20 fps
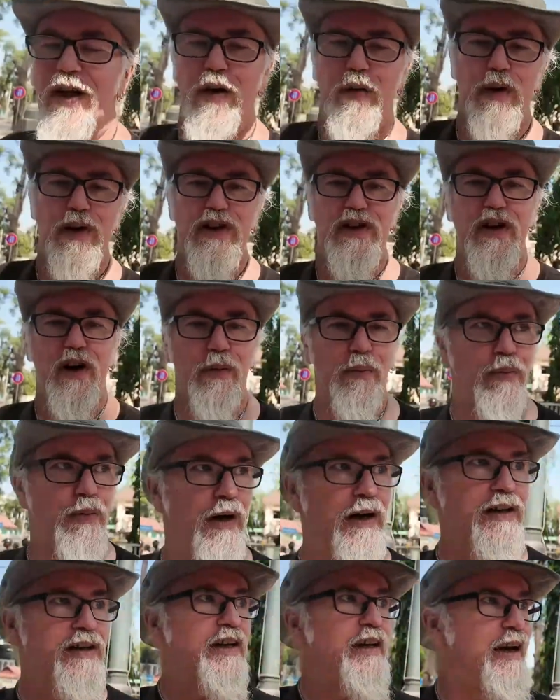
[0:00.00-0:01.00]
you know, we'd start
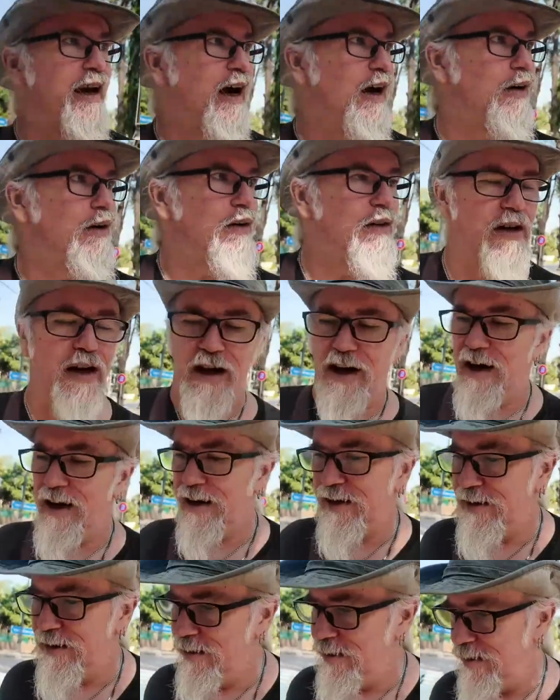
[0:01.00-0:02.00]
printing out
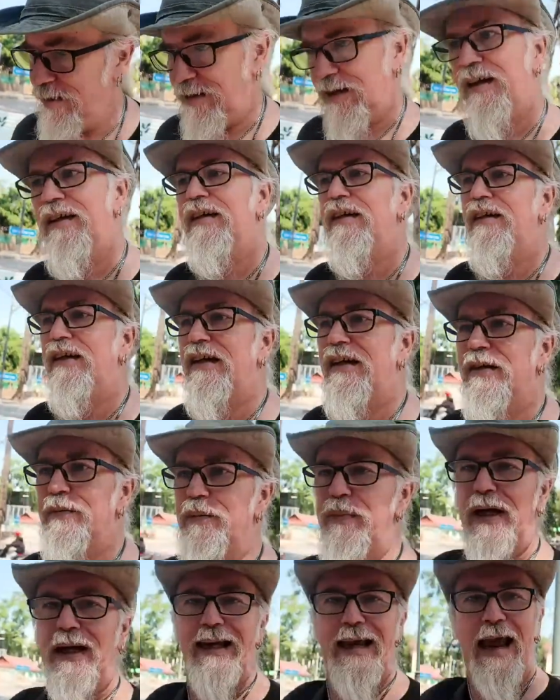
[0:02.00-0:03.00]
uh,
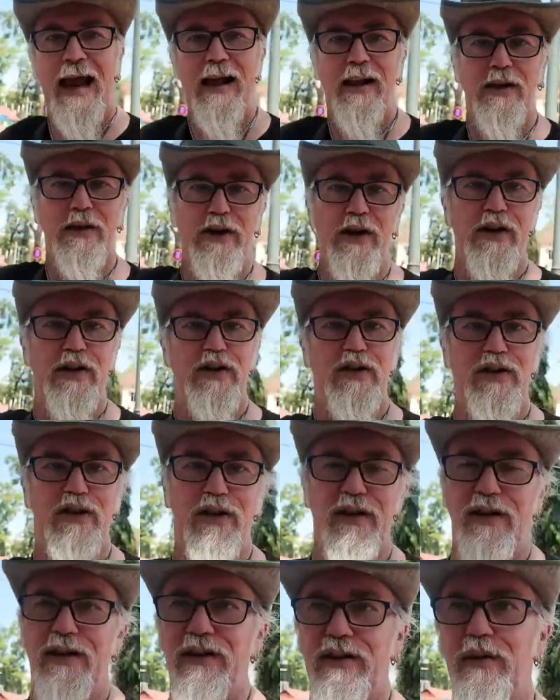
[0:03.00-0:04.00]
big calendars
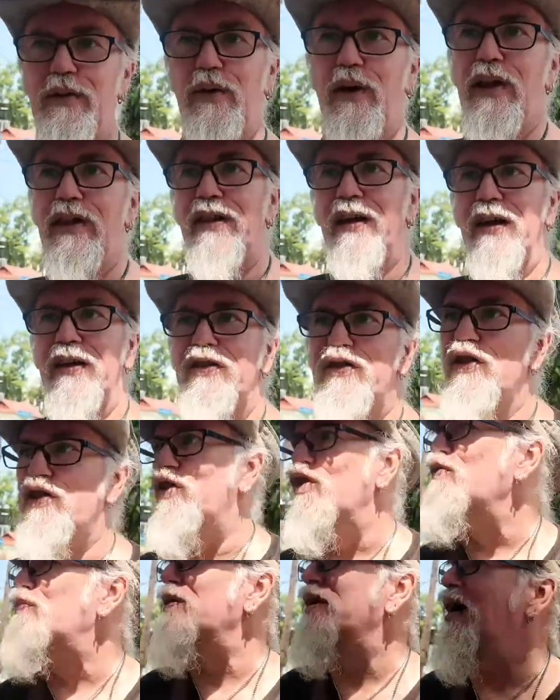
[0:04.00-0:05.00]
with uh,
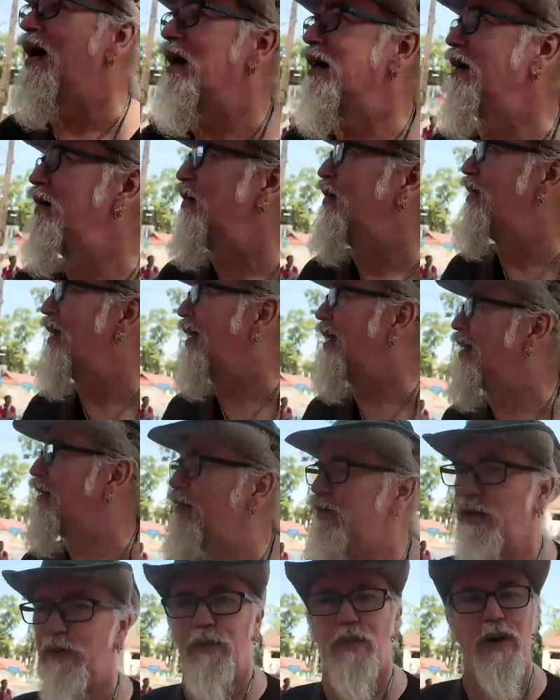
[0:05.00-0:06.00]
Snoopy on it, like it
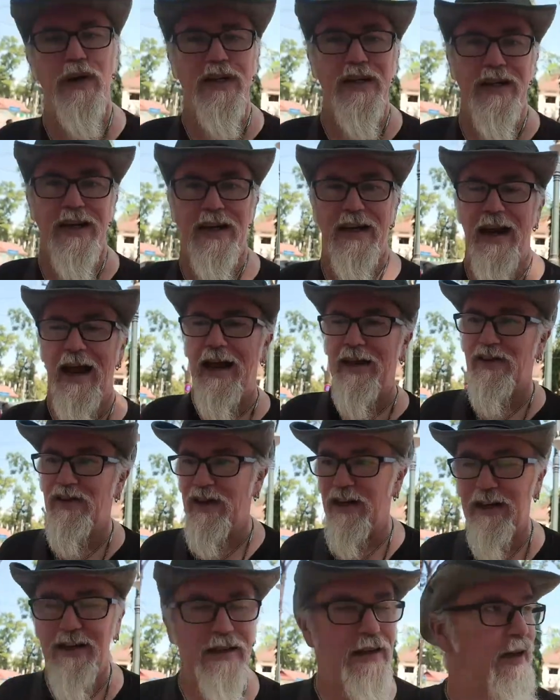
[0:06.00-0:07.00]
printed in
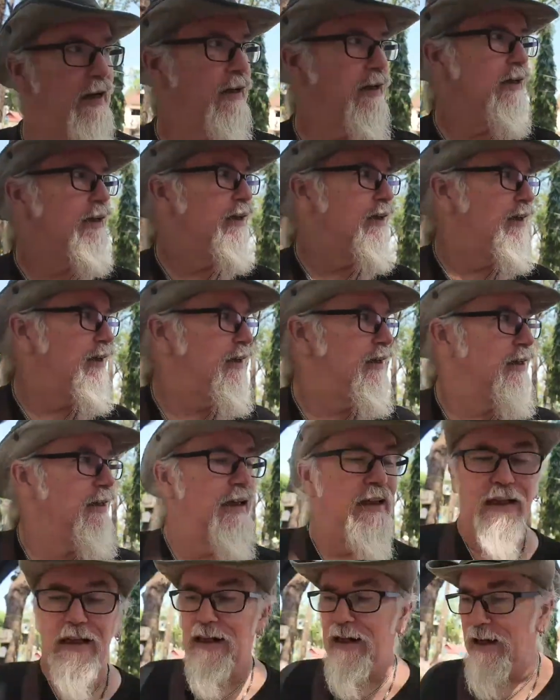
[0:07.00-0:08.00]
ASCII.
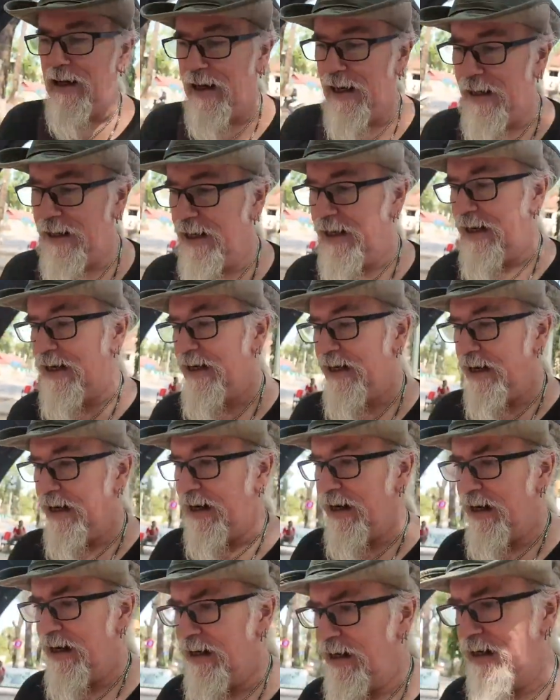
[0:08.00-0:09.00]
And then
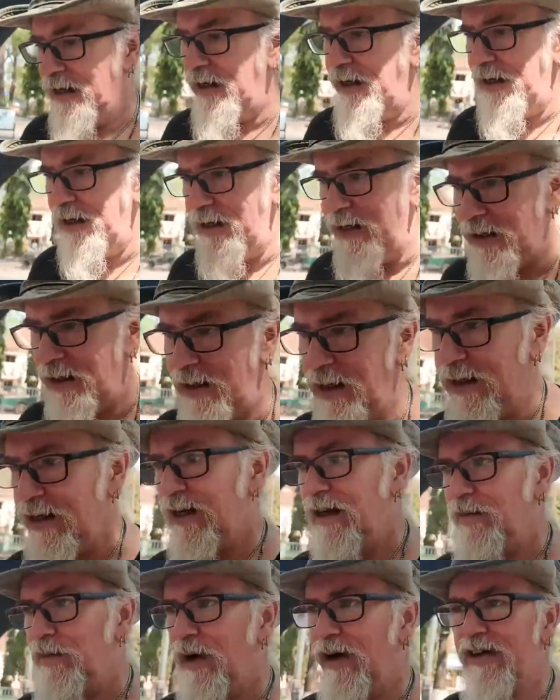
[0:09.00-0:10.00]
uh,
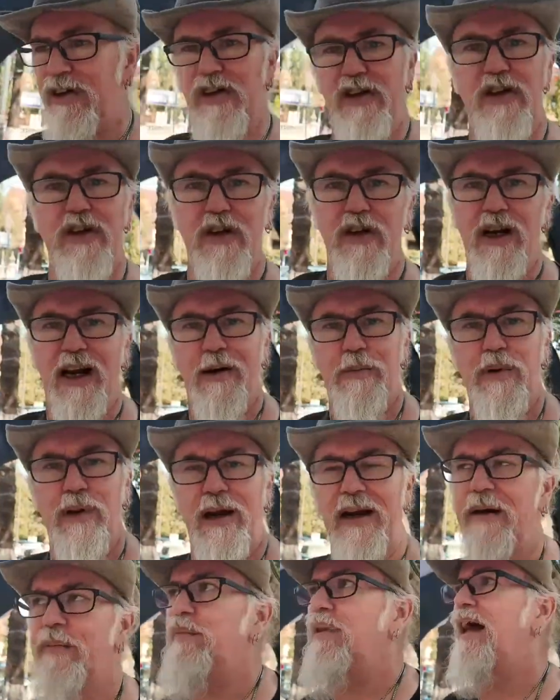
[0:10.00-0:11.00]
my sister liked
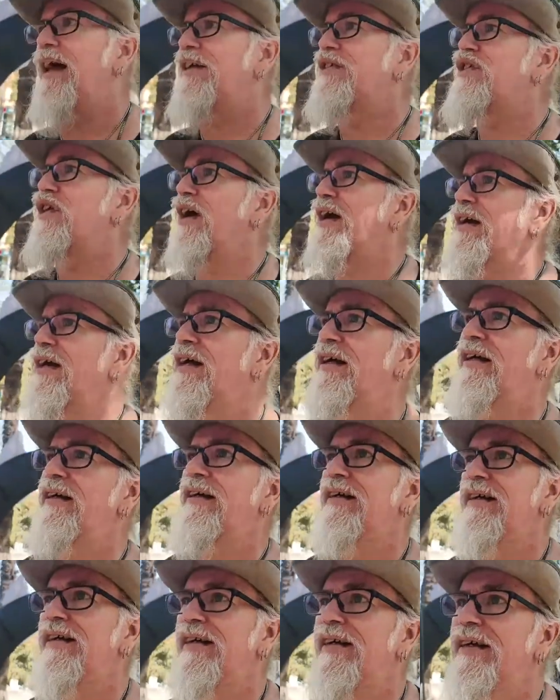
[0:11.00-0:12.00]
playing blackjack,
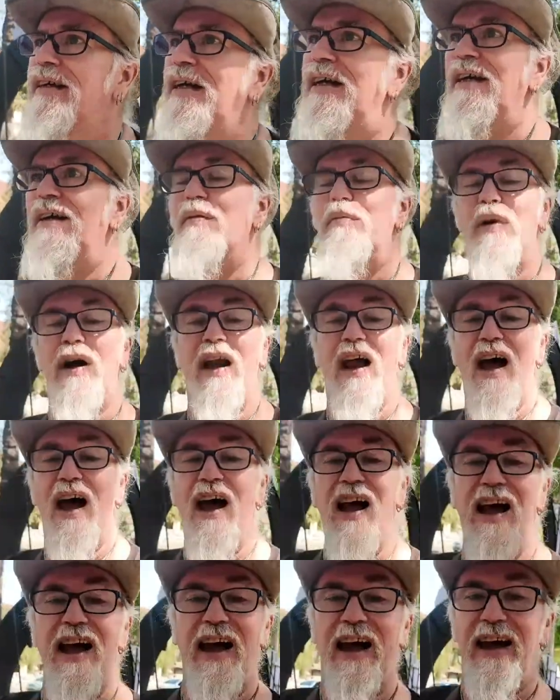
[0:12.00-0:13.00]
but
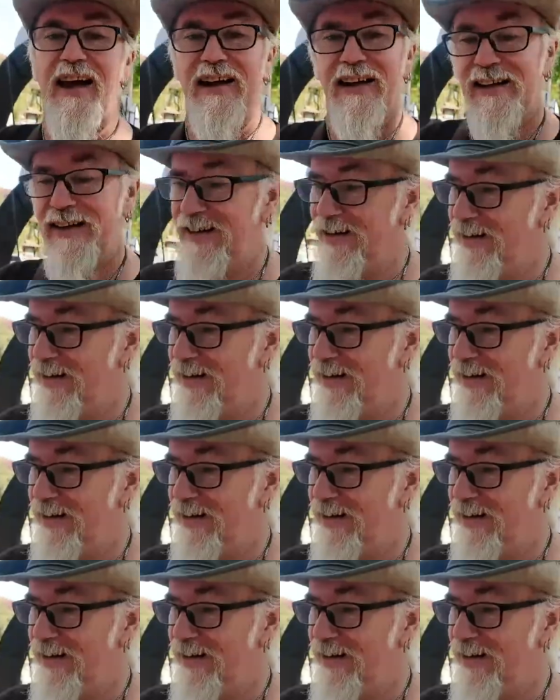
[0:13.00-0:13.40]
I